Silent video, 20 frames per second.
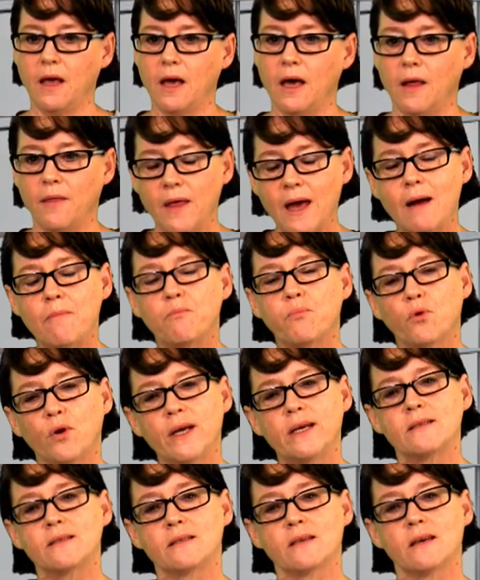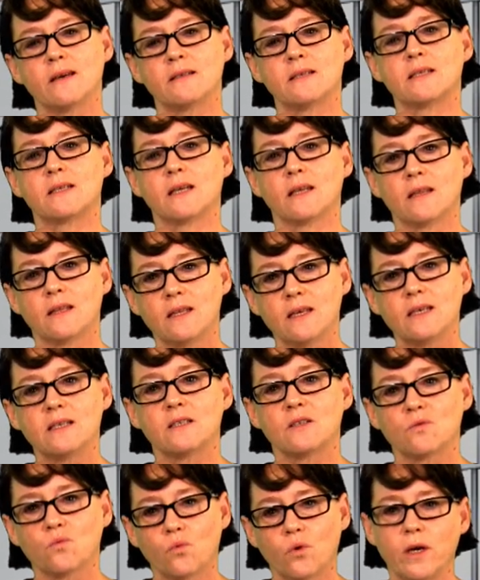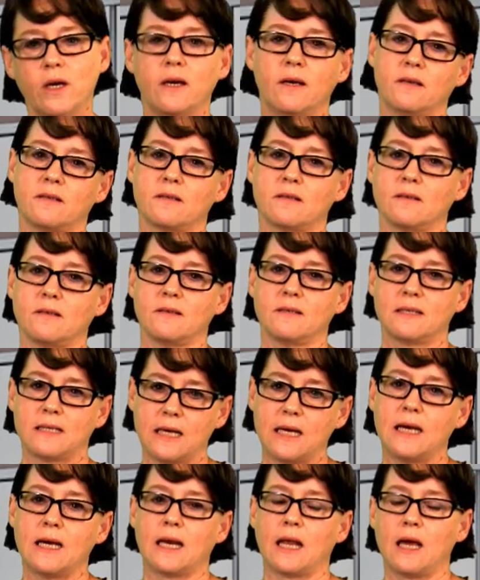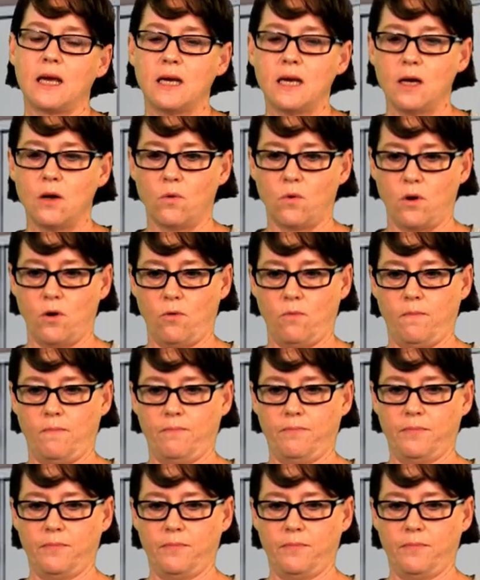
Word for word: And that brings us to this week's CNA Hero.